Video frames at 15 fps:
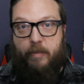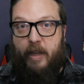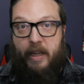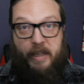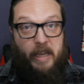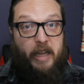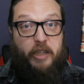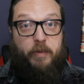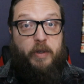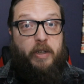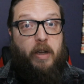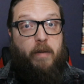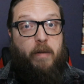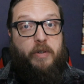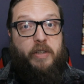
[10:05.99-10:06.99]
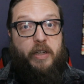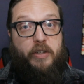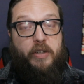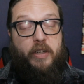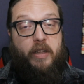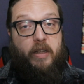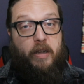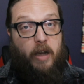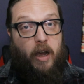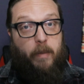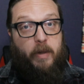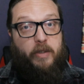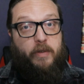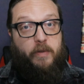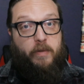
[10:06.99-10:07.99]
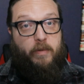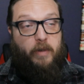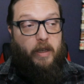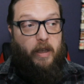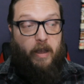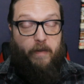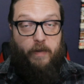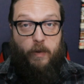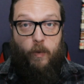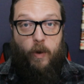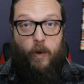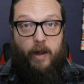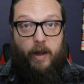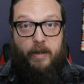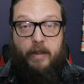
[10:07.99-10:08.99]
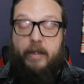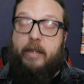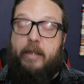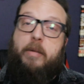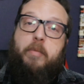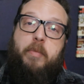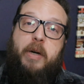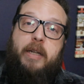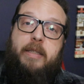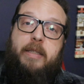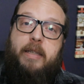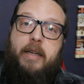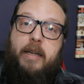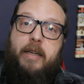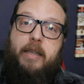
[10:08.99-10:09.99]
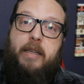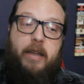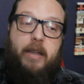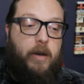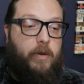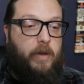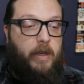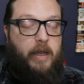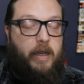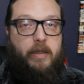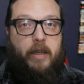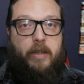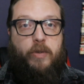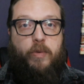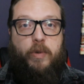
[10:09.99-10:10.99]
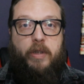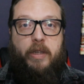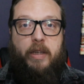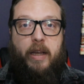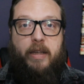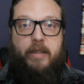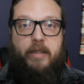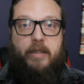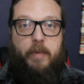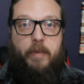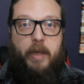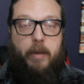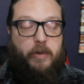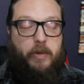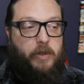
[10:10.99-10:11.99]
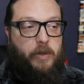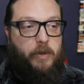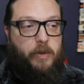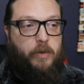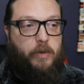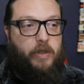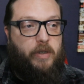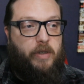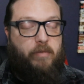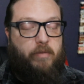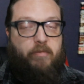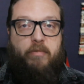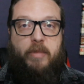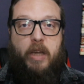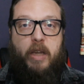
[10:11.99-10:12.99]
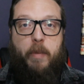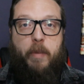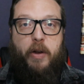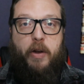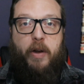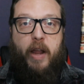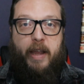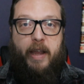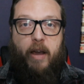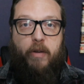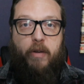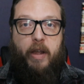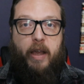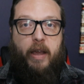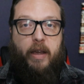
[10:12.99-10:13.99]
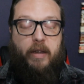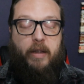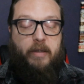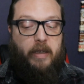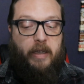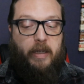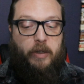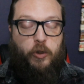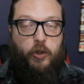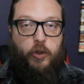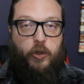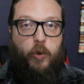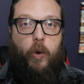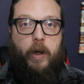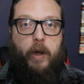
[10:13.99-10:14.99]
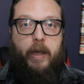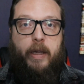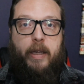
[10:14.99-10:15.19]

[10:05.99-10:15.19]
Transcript: Engage me in conversation in the comments if you want. But, you know, it's really nice to be able to just come here, hang out, and enjoy.